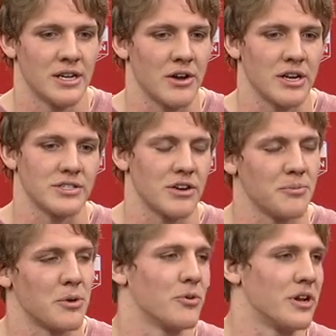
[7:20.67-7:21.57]
because I
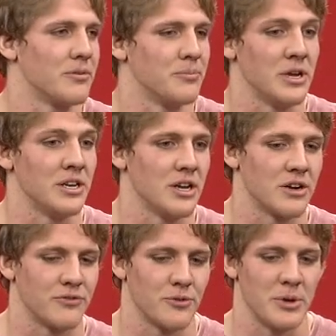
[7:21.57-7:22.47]
remember when I being
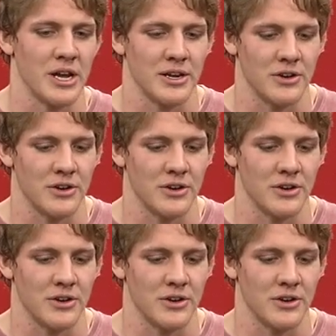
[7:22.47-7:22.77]
young for me,